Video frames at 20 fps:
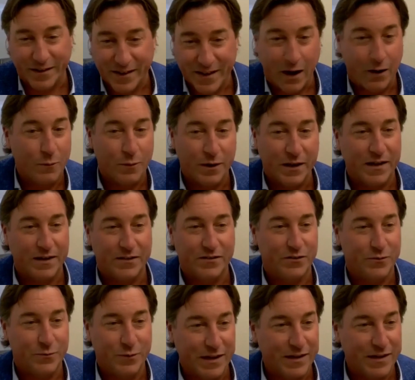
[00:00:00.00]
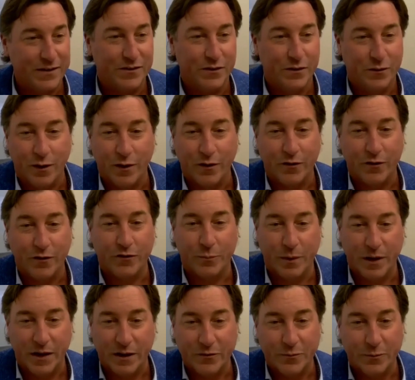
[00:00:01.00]
How do we get you into our
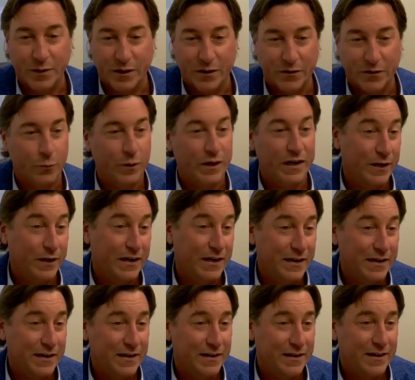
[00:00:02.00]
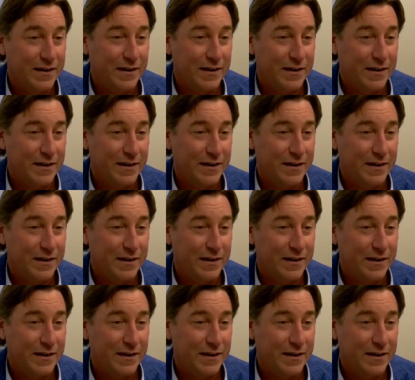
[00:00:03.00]
space? Because we need it.